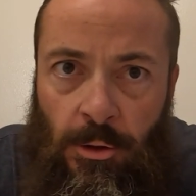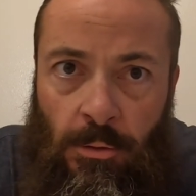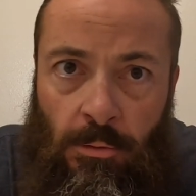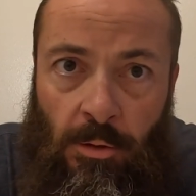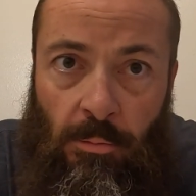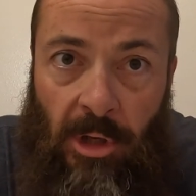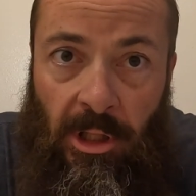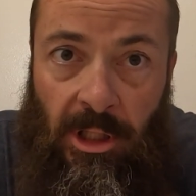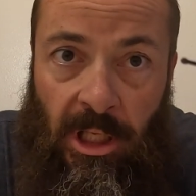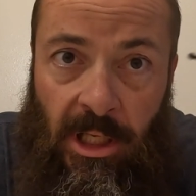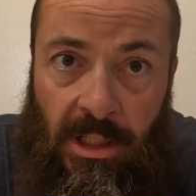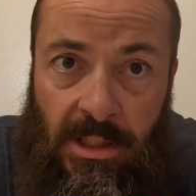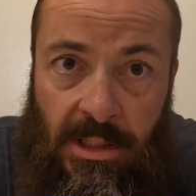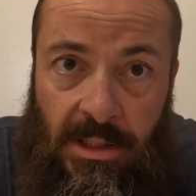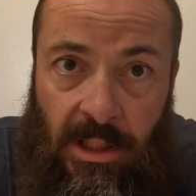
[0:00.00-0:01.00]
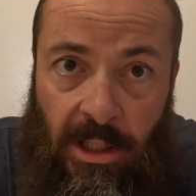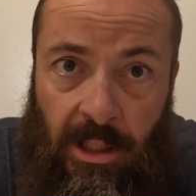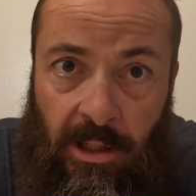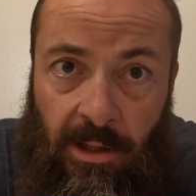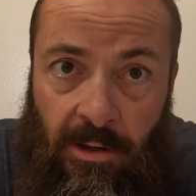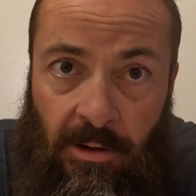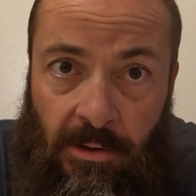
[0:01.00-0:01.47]
one of my links is laying
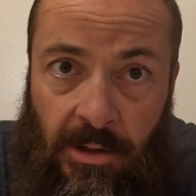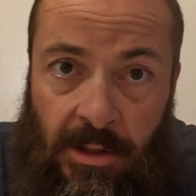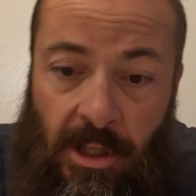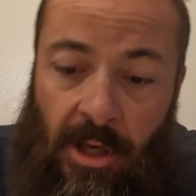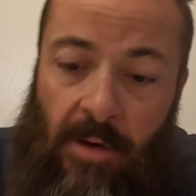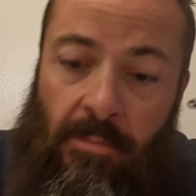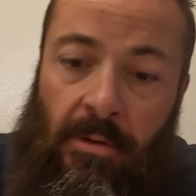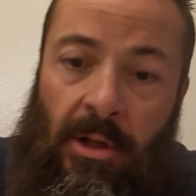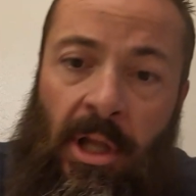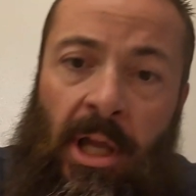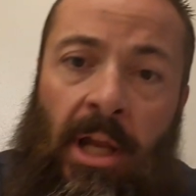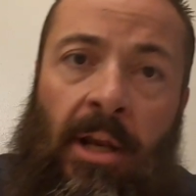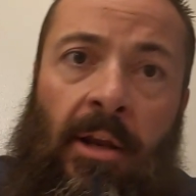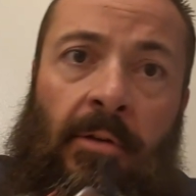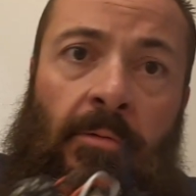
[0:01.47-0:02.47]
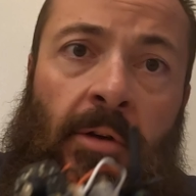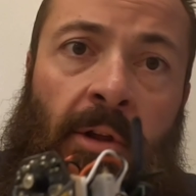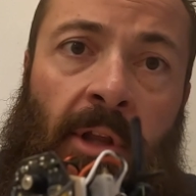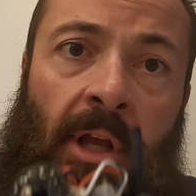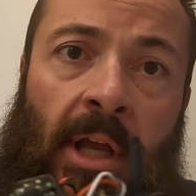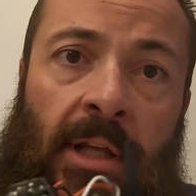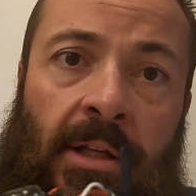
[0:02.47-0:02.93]
here on the table. I didn't
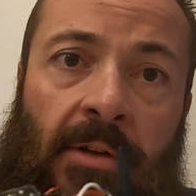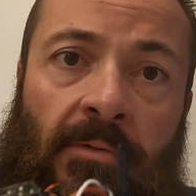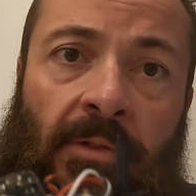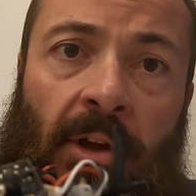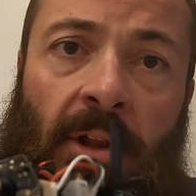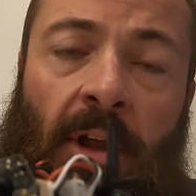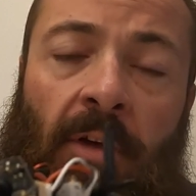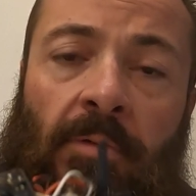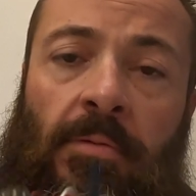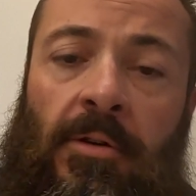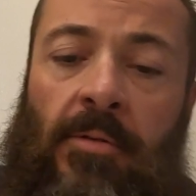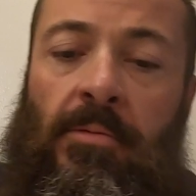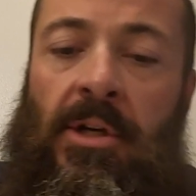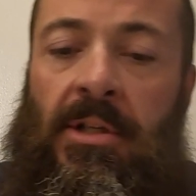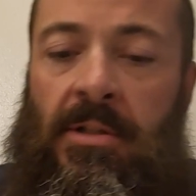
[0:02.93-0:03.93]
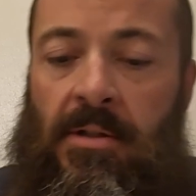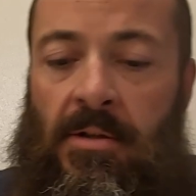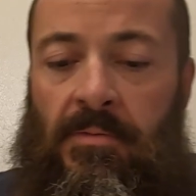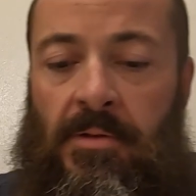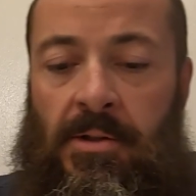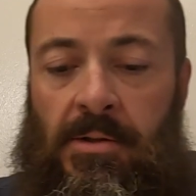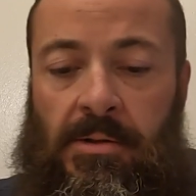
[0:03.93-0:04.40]
realize it fell off one of my
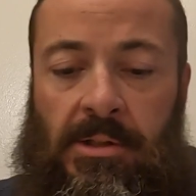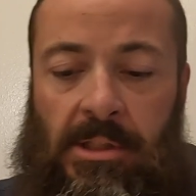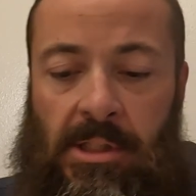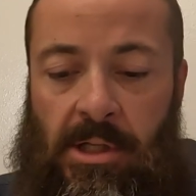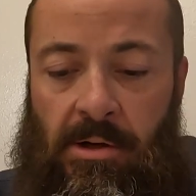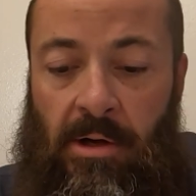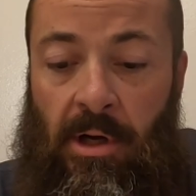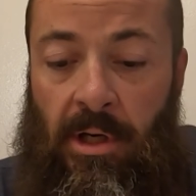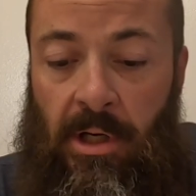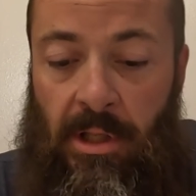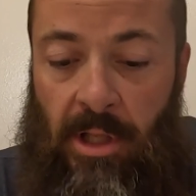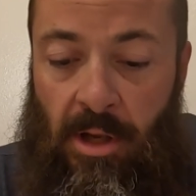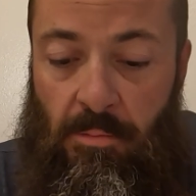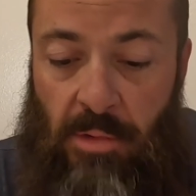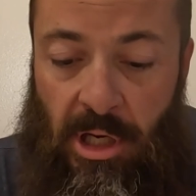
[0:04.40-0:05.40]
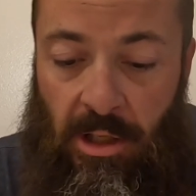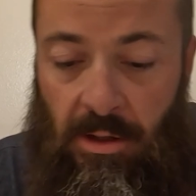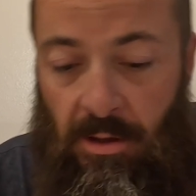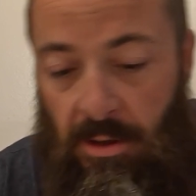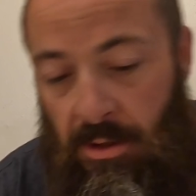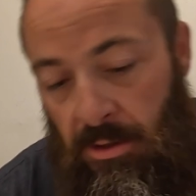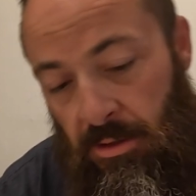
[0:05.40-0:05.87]
servos, so now I gotta get that back
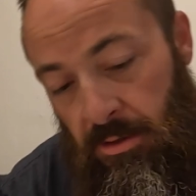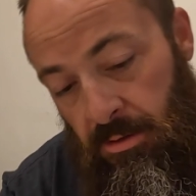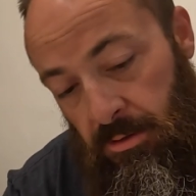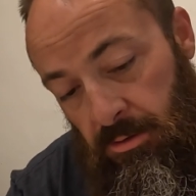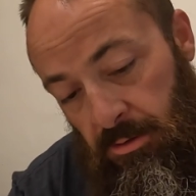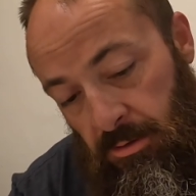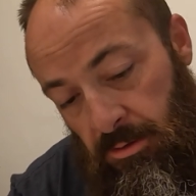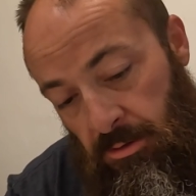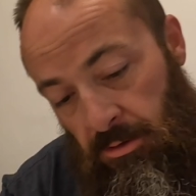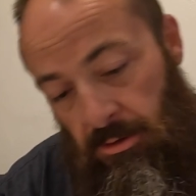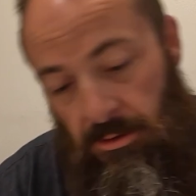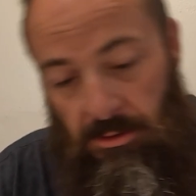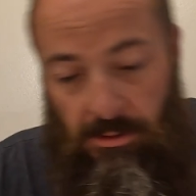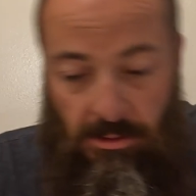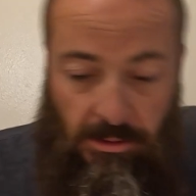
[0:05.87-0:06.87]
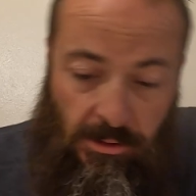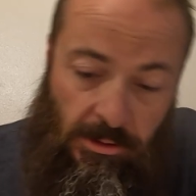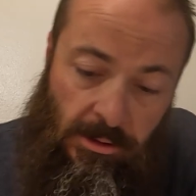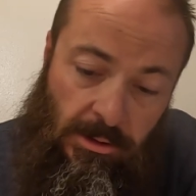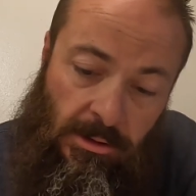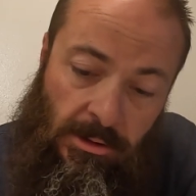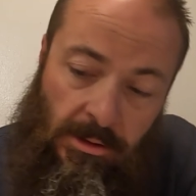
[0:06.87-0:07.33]
on
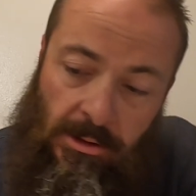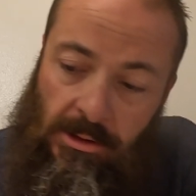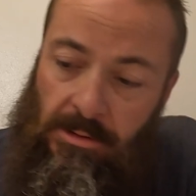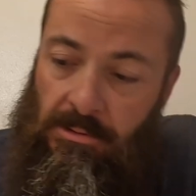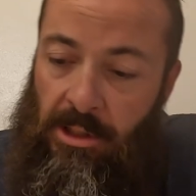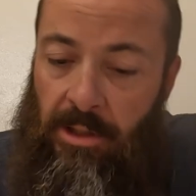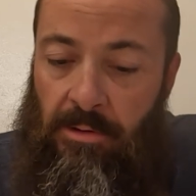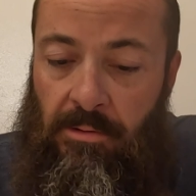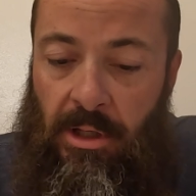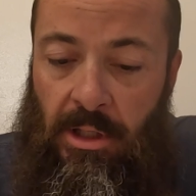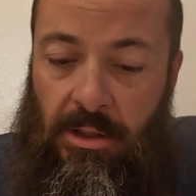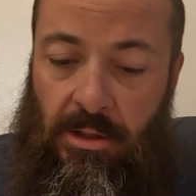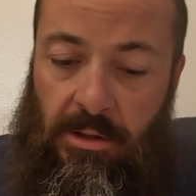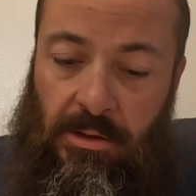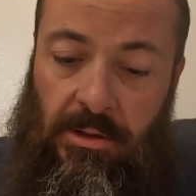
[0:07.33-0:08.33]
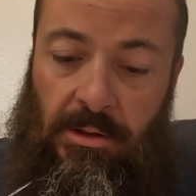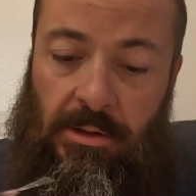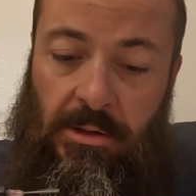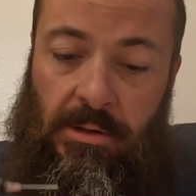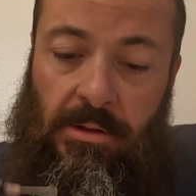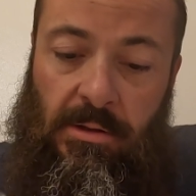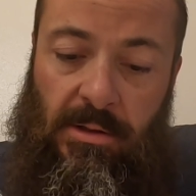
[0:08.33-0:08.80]
in the right direction.
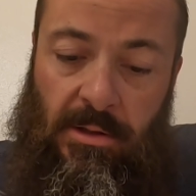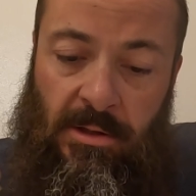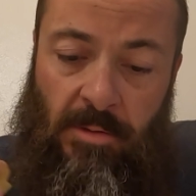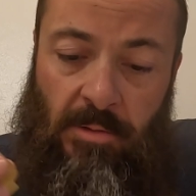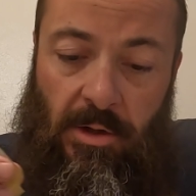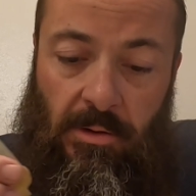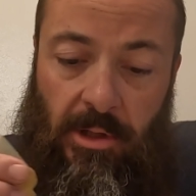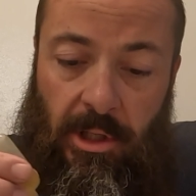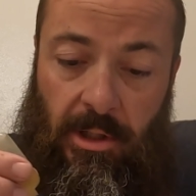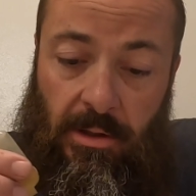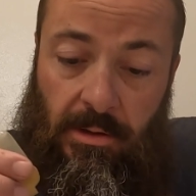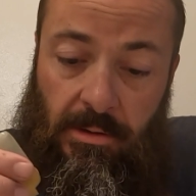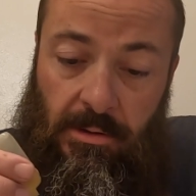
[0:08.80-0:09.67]
Should be okay.